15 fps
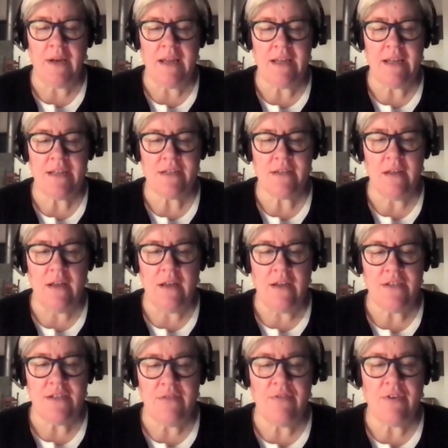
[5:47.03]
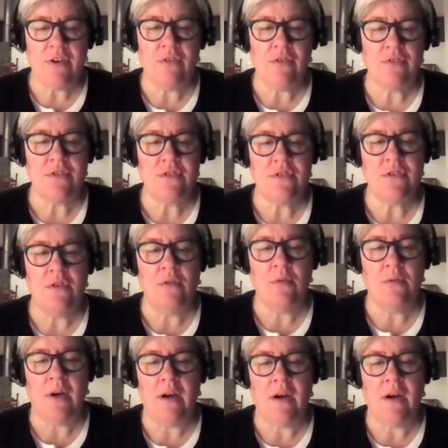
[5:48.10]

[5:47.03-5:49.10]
But it is difficult to